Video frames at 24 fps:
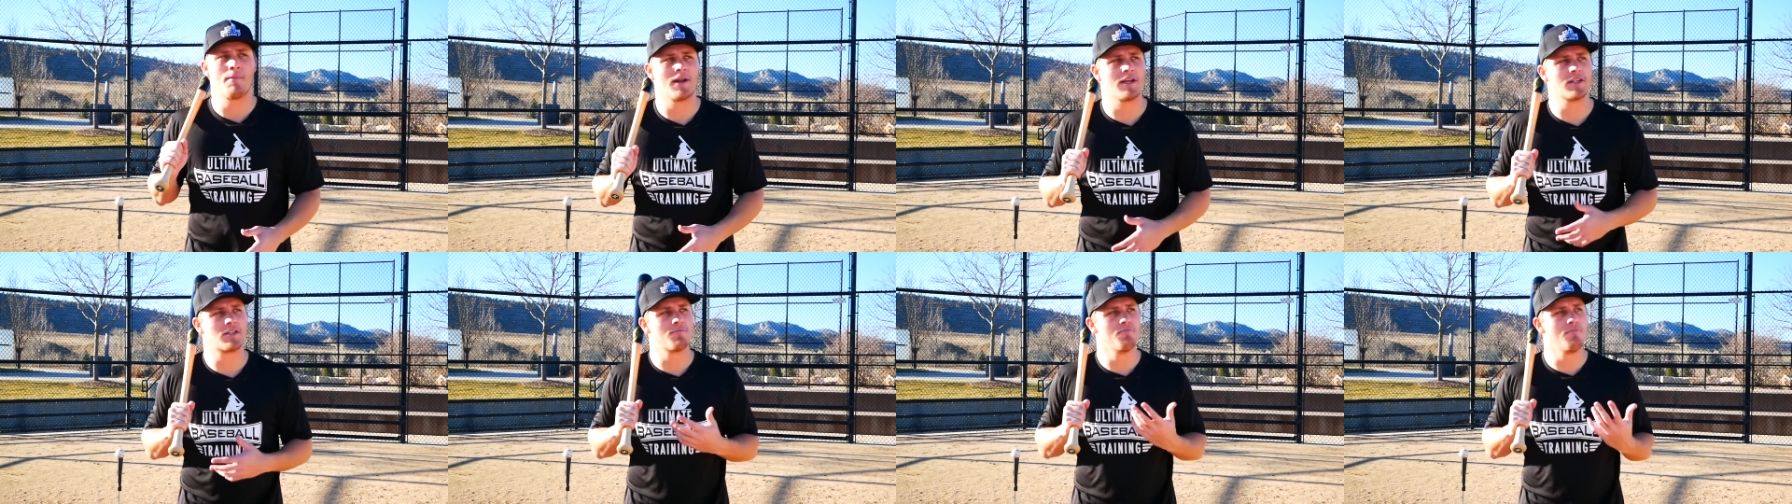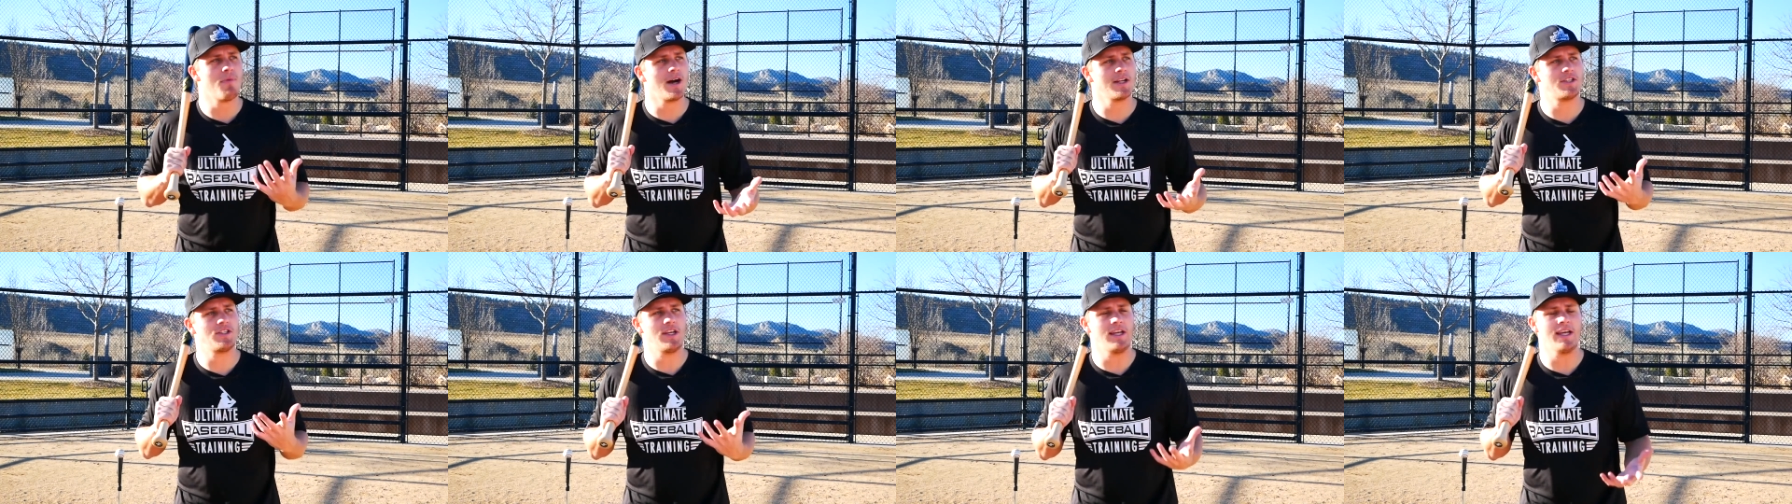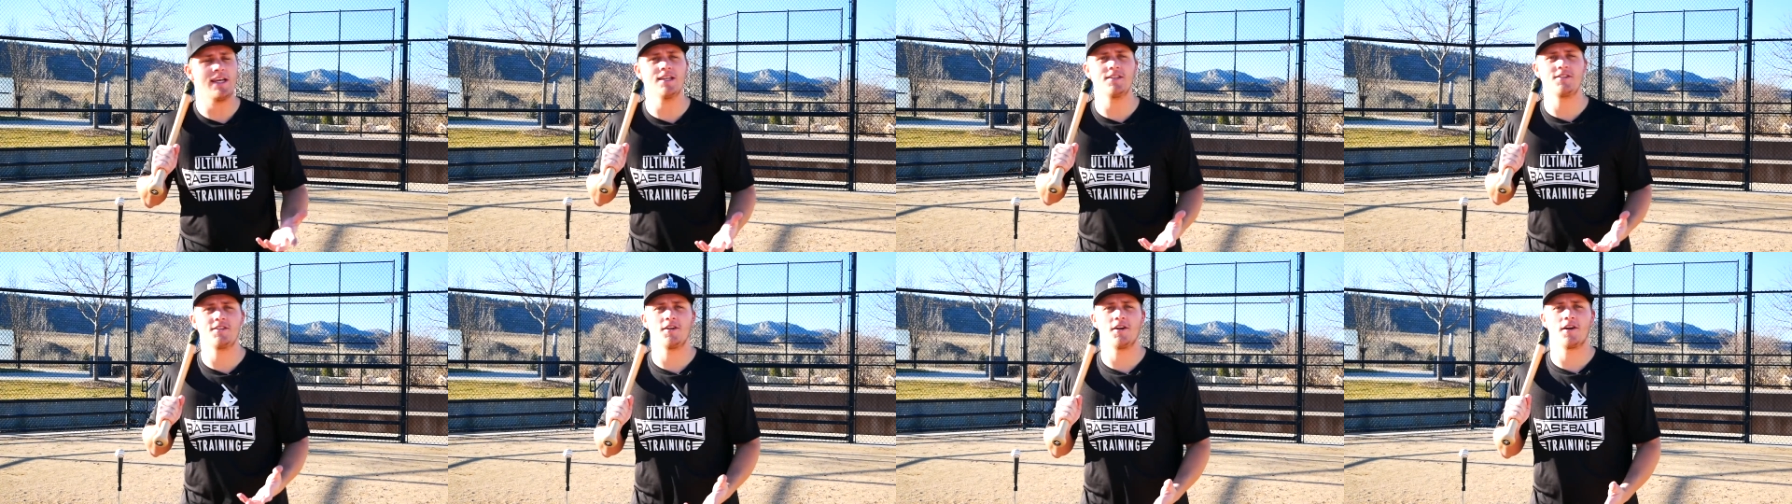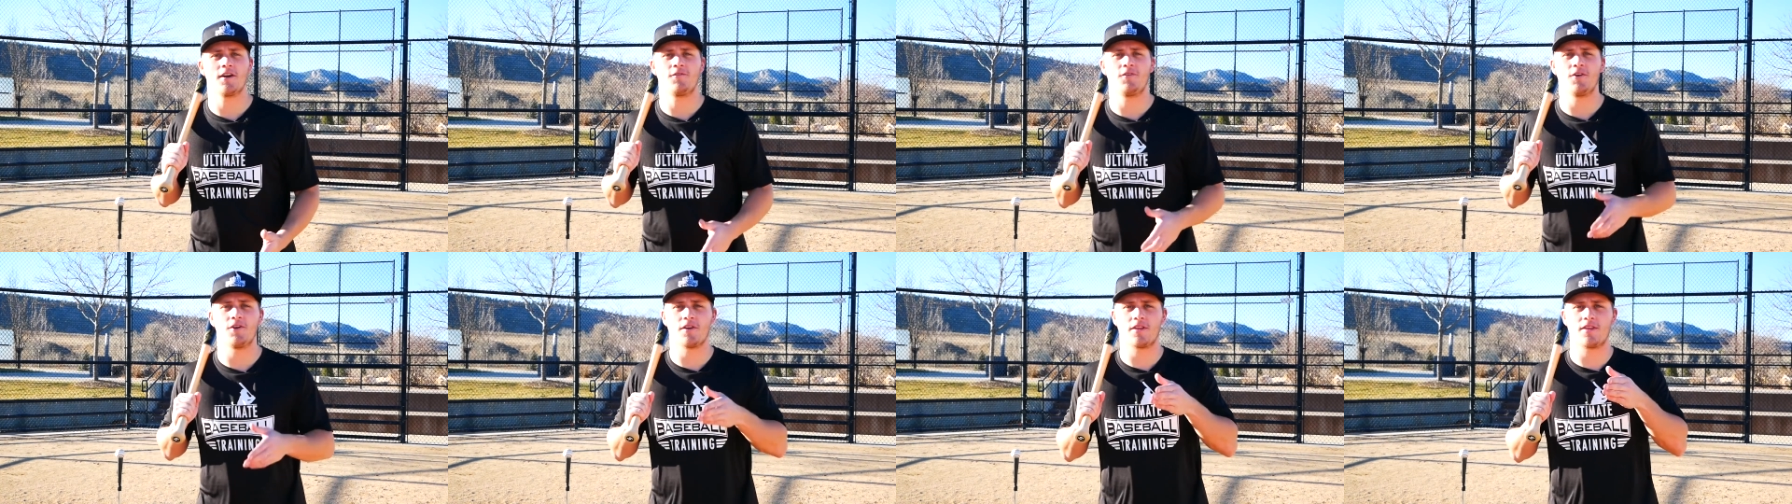But it's much easier
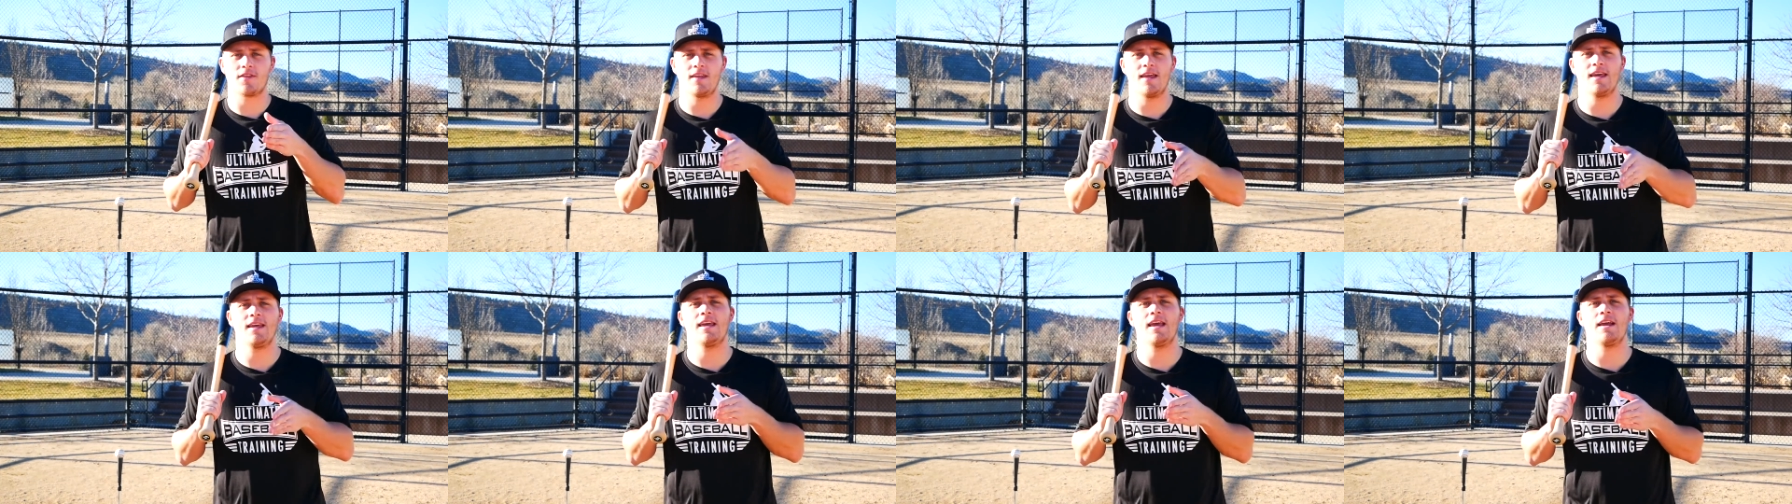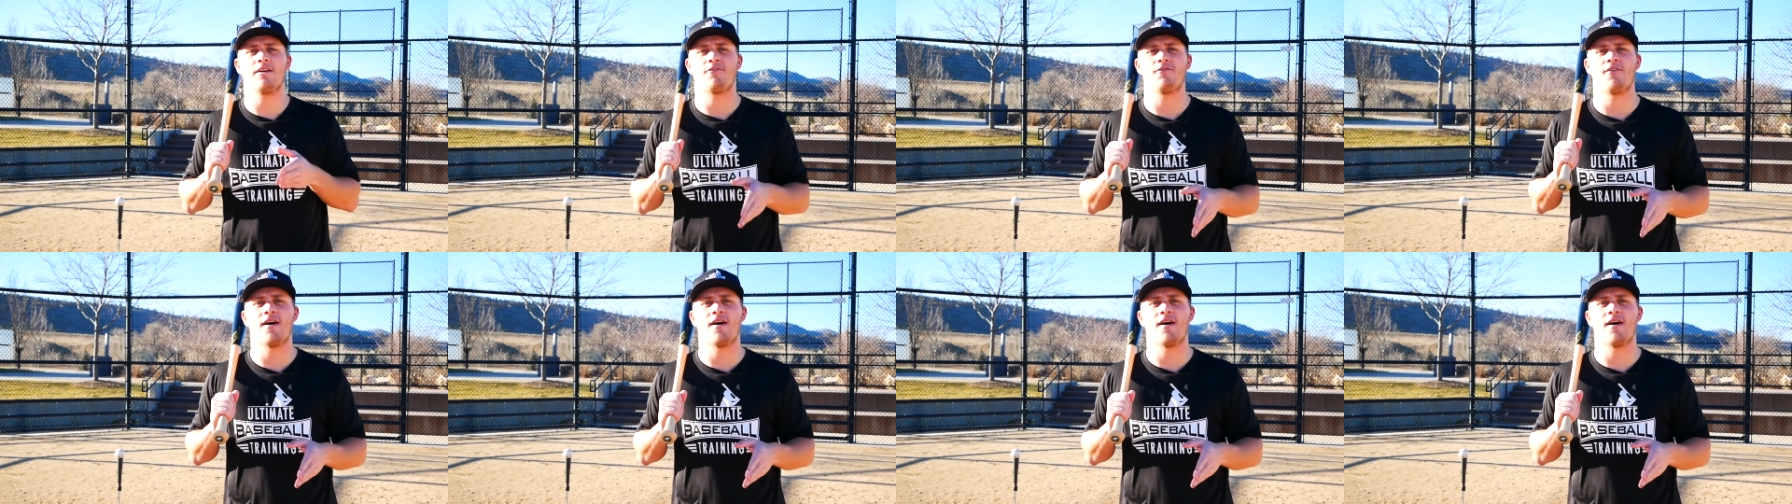if you're thinking